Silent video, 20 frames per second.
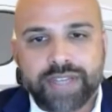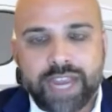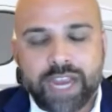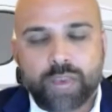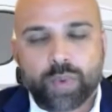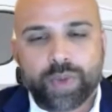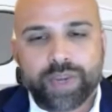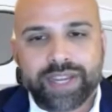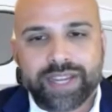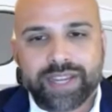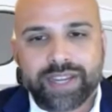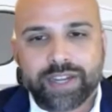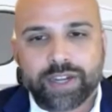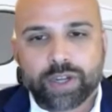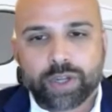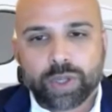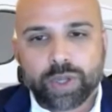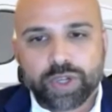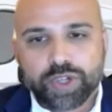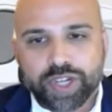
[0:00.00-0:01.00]
Equity, and
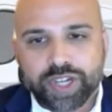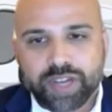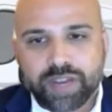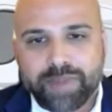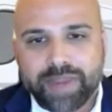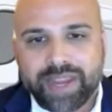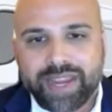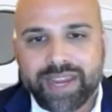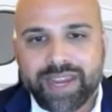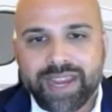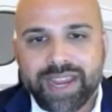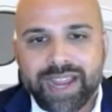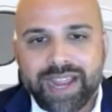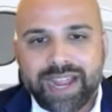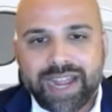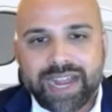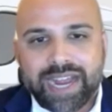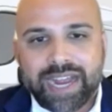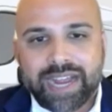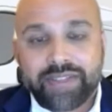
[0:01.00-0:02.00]
Inclusion Committee.
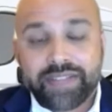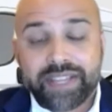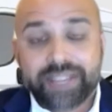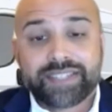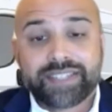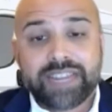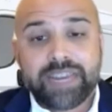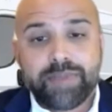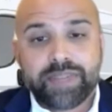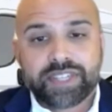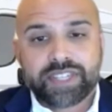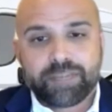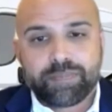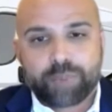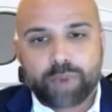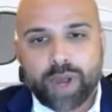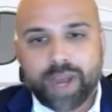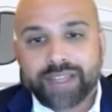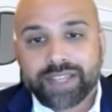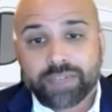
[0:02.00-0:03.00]
This team is
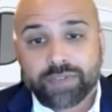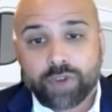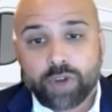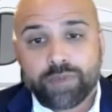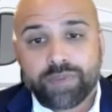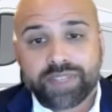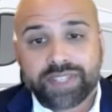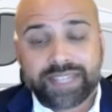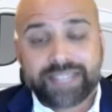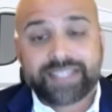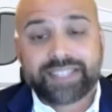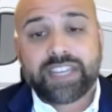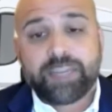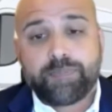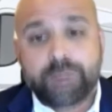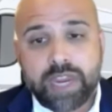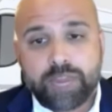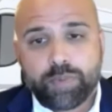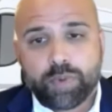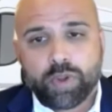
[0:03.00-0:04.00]
comprised of over 60
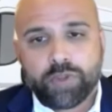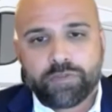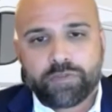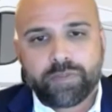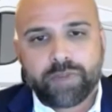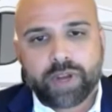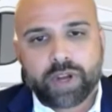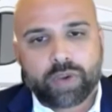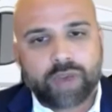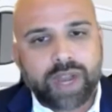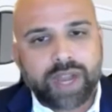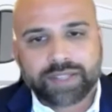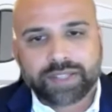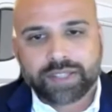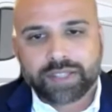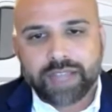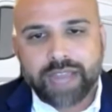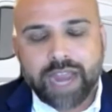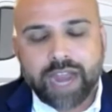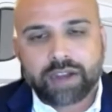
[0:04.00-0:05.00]
people from
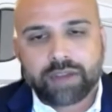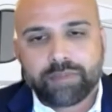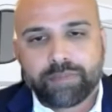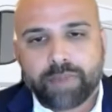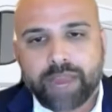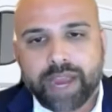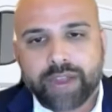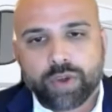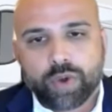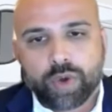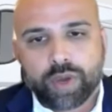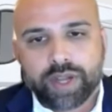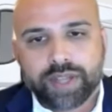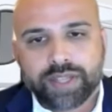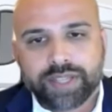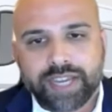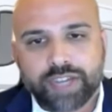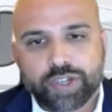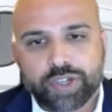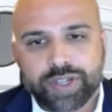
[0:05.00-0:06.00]
across our combined
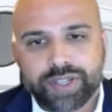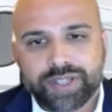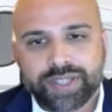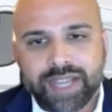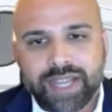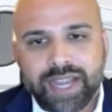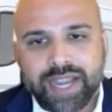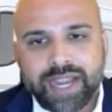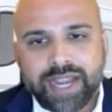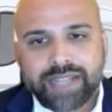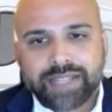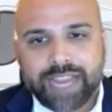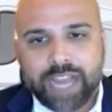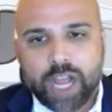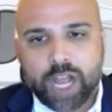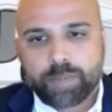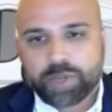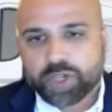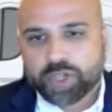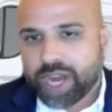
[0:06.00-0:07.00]
organizations to
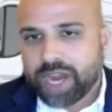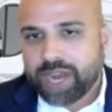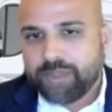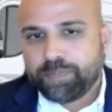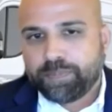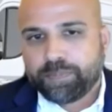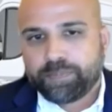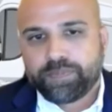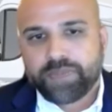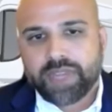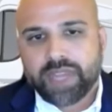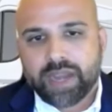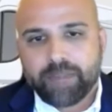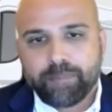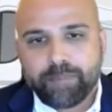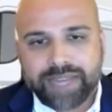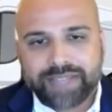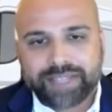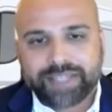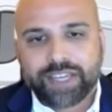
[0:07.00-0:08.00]
help shape,
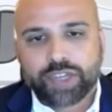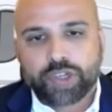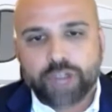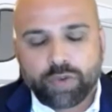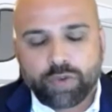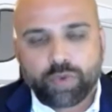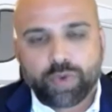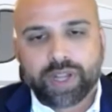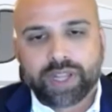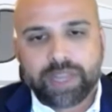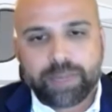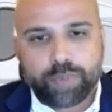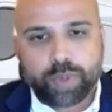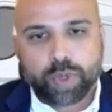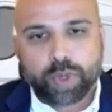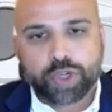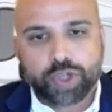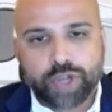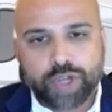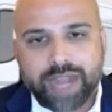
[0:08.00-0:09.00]
message and really
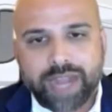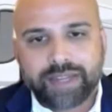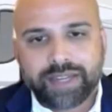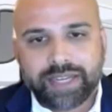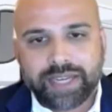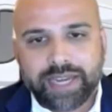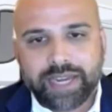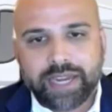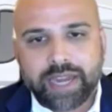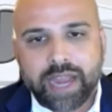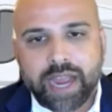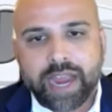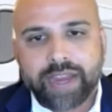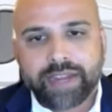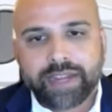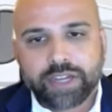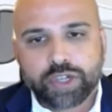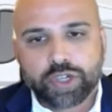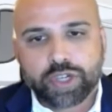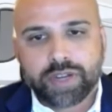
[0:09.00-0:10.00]
push our
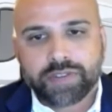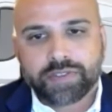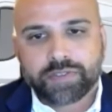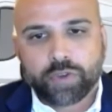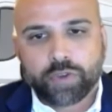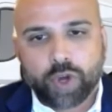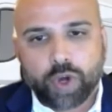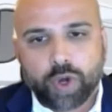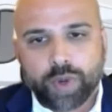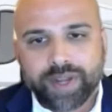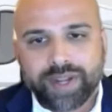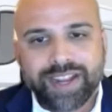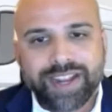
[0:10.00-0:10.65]
DEI initiatives forward.